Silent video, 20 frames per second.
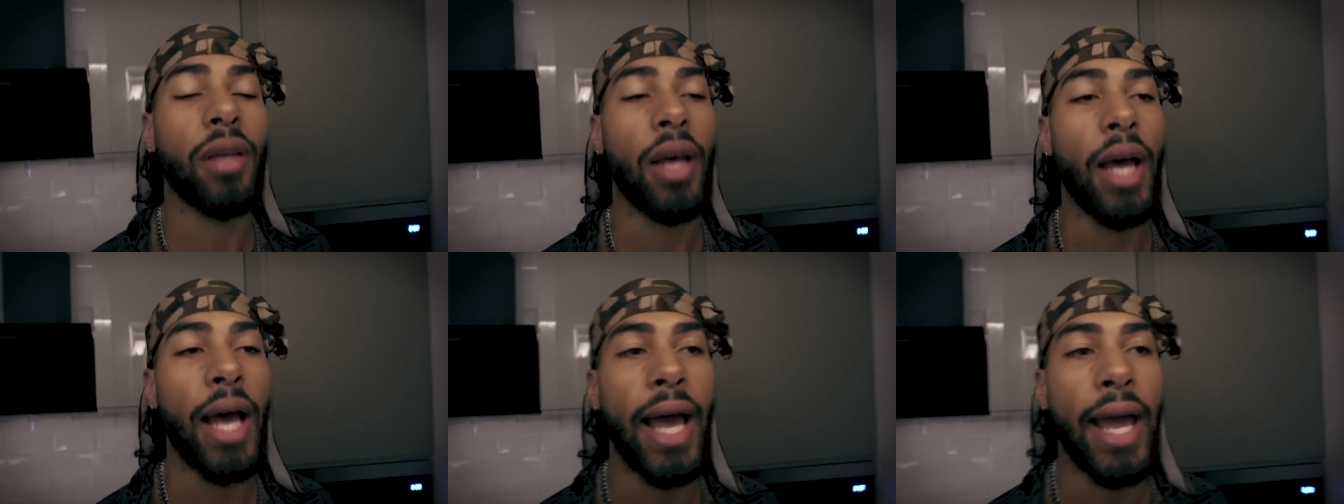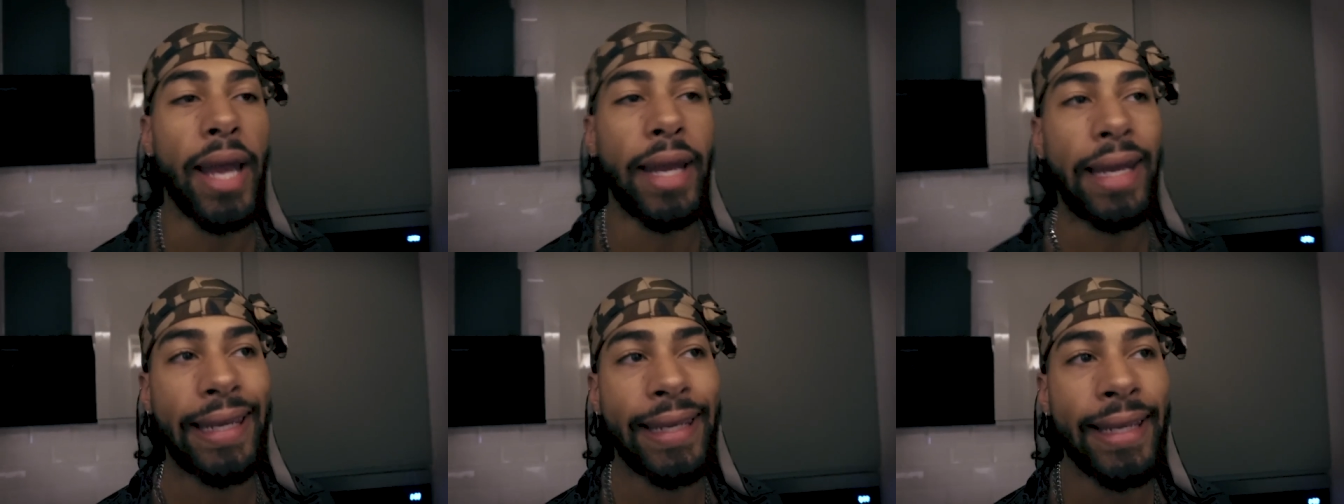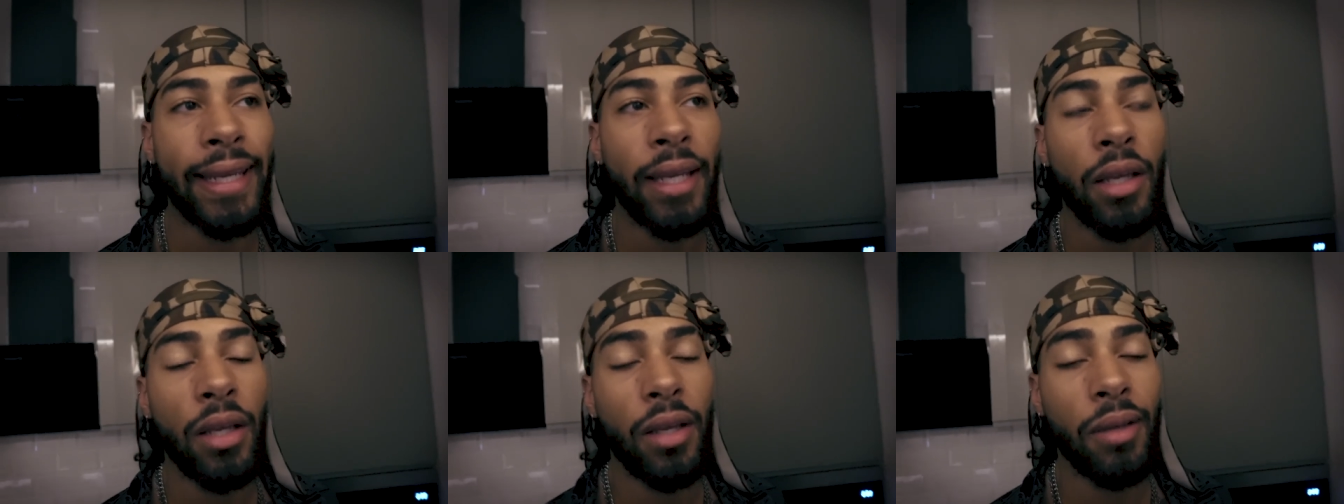
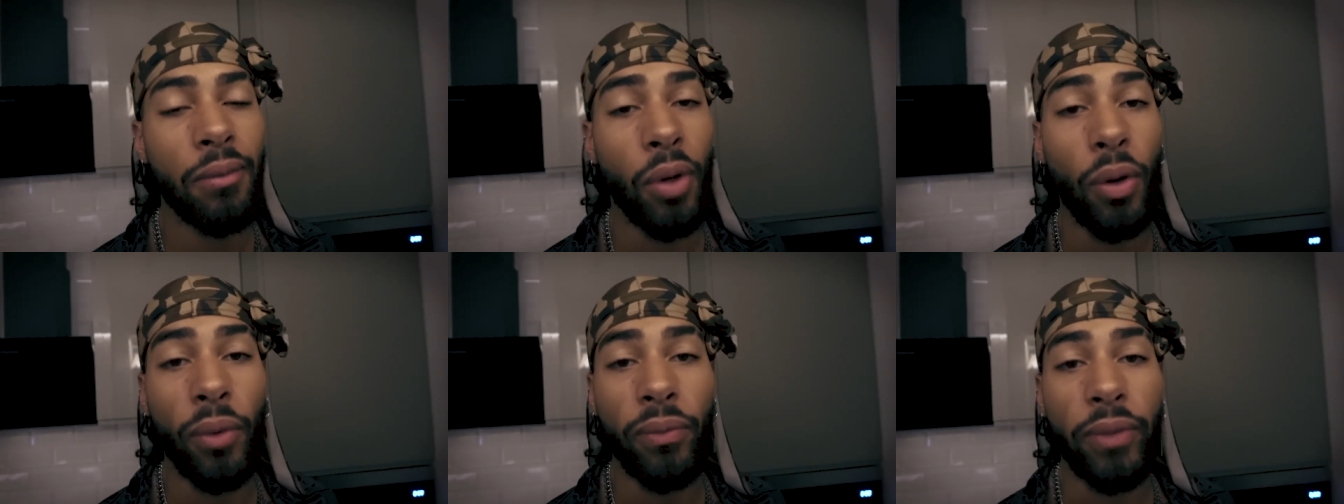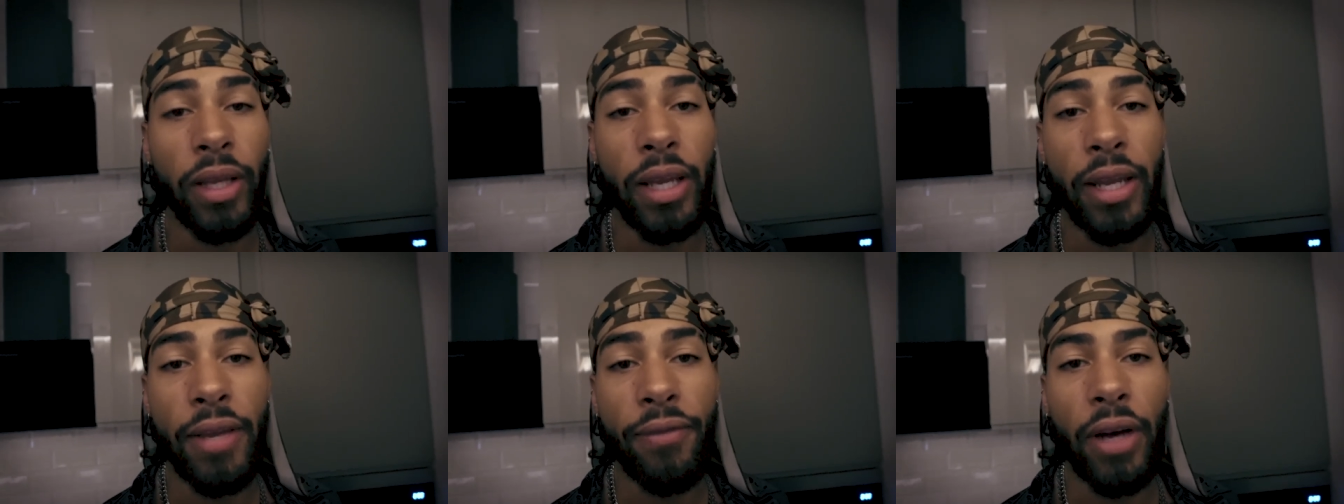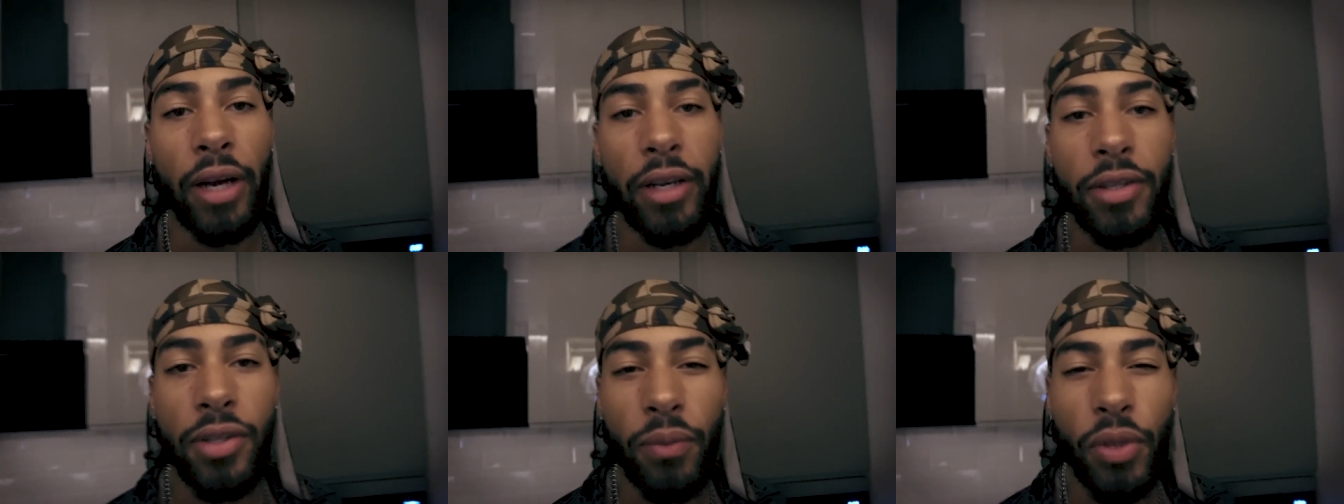and hopefully
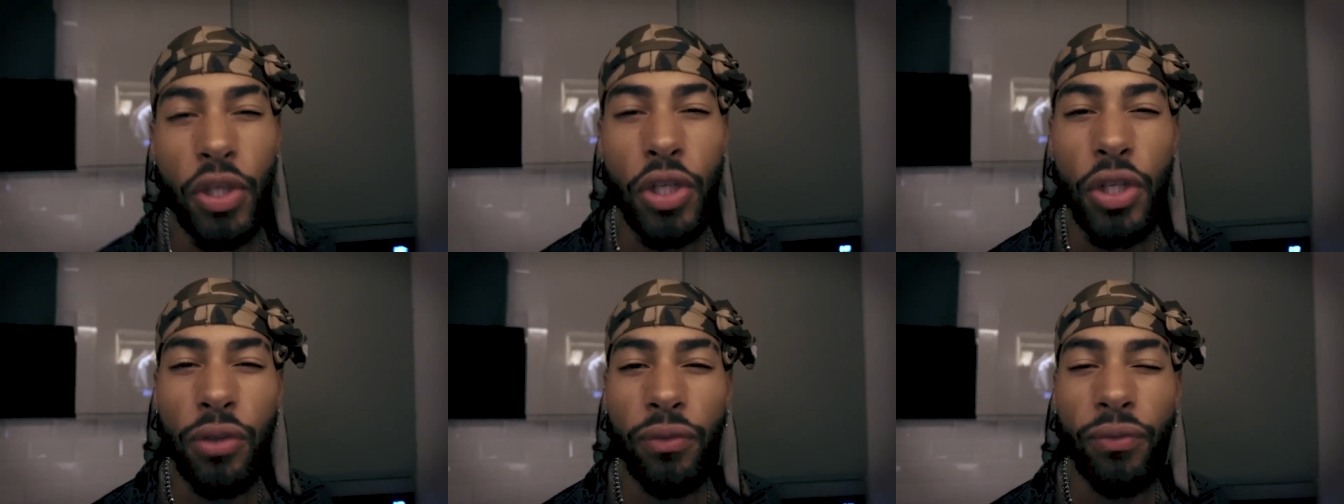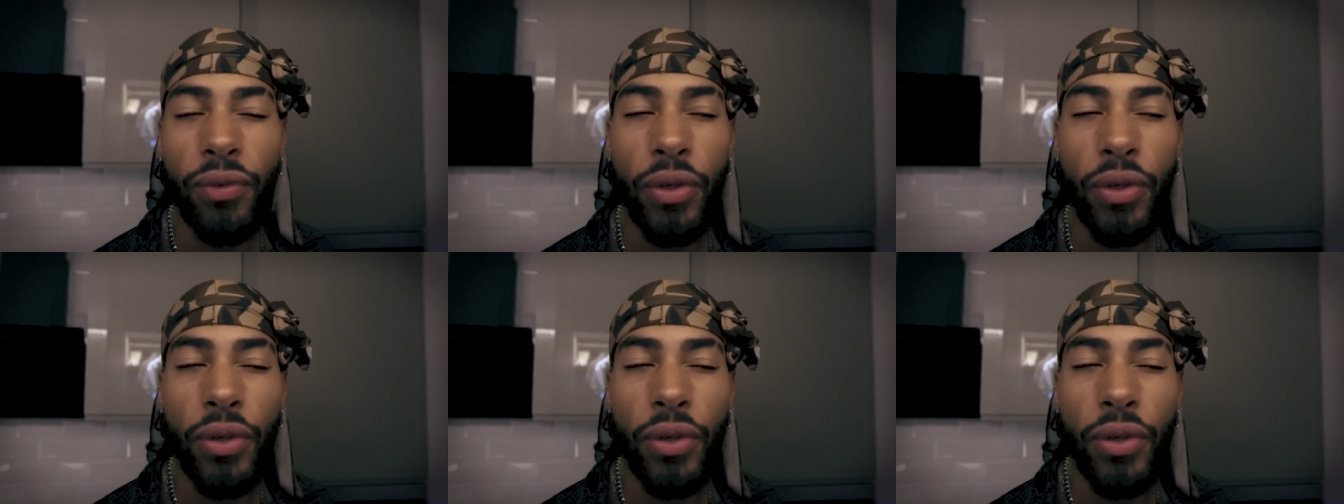find some good